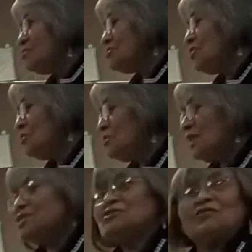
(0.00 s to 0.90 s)
you so
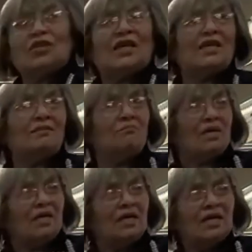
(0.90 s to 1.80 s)
much for letting
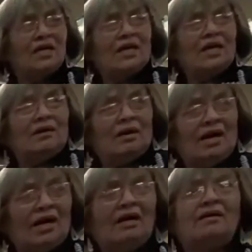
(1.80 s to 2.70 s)
me uh-huh.
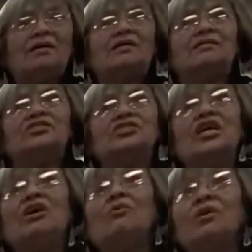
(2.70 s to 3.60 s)
uh, uh-huh.
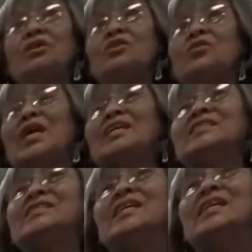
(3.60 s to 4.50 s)
share with you.
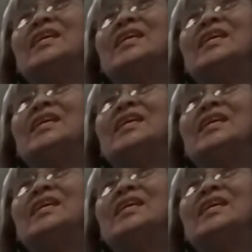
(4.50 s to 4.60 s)
Yes.